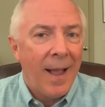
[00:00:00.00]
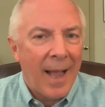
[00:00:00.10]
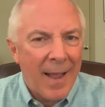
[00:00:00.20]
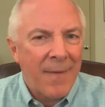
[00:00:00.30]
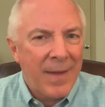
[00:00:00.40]

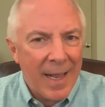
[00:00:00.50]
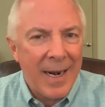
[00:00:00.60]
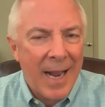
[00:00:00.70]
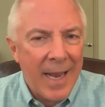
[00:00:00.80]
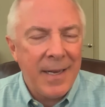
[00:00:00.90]
I've got
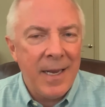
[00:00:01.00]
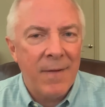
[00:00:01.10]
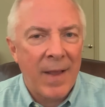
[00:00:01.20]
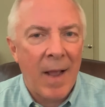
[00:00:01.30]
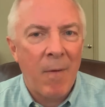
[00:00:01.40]
an idea
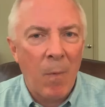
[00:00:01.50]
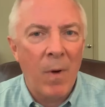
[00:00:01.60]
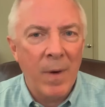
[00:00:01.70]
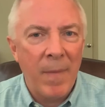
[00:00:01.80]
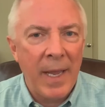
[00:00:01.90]
of how I
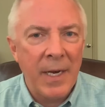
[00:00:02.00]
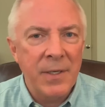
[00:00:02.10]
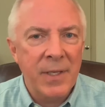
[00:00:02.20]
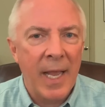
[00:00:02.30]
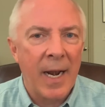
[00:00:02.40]
want to
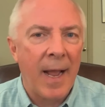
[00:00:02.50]
manage that.